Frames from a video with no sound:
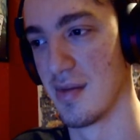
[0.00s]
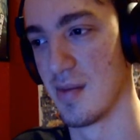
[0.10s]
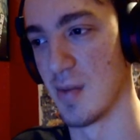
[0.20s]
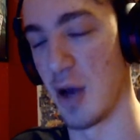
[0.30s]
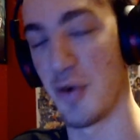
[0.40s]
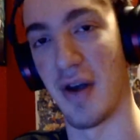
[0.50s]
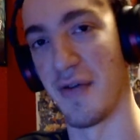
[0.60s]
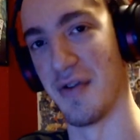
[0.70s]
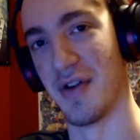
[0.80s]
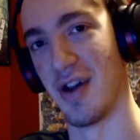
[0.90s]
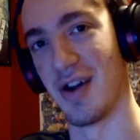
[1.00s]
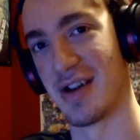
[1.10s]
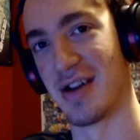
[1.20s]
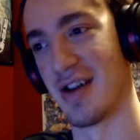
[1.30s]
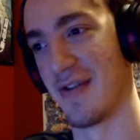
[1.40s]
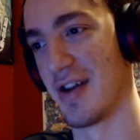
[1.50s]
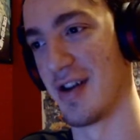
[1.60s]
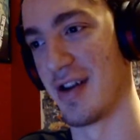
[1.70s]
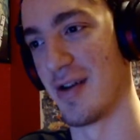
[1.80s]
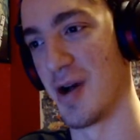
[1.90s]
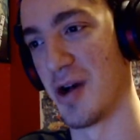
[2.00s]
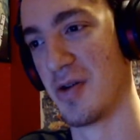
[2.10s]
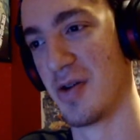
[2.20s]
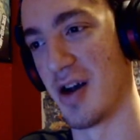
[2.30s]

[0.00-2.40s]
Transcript: I also haven't even logged into Infinity in a while,